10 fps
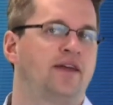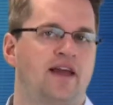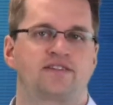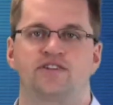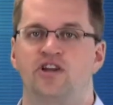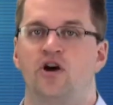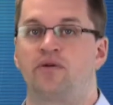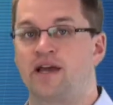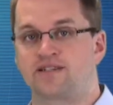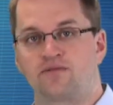yes and
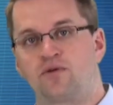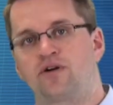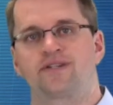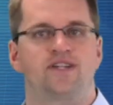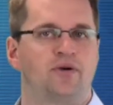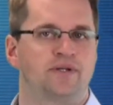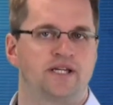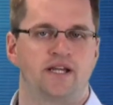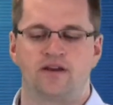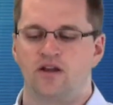no. Yes, it worked, no, it
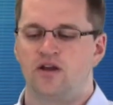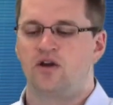didn't.